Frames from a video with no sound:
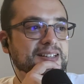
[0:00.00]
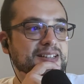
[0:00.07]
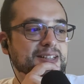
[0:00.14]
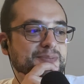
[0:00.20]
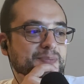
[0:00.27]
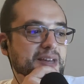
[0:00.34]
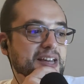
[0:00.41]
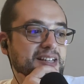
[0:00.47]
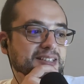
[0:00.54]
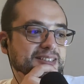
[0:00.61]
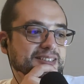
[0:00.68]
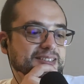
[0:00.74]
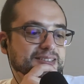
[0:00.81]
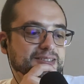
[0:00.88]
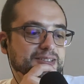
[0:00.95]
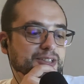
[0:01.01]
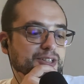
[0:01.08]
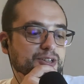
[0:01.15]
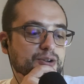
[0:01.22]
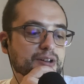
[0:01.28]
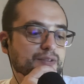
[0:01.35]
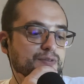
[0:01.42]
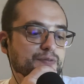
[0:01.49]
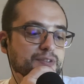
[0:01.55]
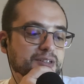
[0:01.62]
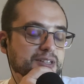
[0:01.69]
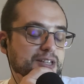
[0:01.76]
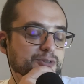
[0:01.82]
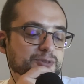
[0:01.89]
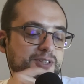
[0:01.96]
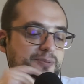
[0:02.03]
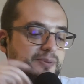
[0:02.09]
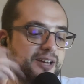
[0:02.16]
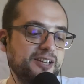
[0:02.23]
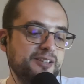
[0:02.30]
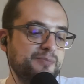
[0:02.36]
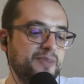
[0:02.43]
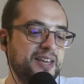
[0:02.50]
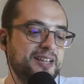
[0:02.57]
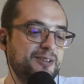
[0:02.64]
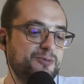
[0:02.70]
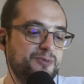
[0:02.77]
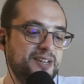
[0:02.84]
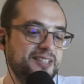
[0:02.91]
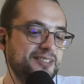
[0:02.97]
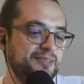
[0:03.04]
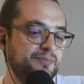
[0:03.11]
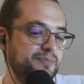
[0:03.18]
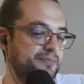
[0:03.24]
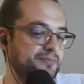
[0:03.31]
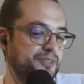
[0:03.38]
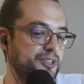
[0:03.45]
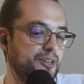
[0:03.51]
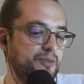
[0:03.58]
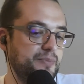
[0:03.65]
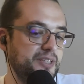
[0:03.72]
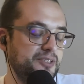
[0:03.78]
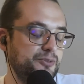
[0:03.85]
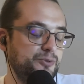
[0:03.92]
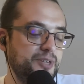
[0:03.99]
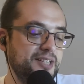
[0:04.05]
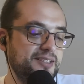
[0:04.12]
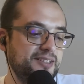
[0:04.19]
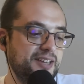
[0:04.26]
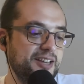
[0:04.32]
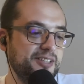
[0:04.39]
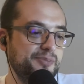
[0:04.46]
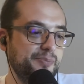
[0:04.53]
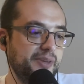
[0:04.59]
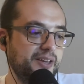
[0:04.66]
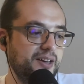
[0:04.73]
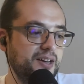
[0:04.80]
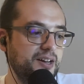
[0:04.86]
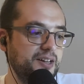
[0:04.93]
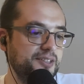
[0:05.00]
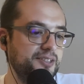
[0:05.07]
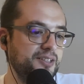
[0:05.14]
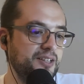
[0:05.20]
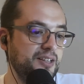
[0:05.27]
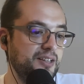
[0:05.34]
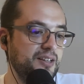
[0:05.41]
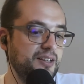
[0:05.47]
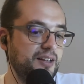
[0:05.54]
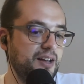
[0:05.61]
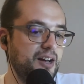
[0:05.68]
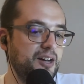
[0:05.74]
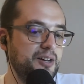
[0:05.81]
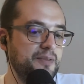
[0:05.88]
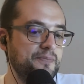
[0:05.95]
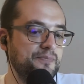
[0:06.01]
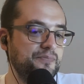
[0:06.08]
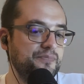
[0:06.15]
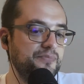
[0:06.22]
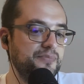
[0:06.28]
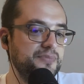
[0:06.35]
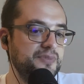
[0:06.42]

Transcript: it makes, everything that you're explaining makes great sense, because um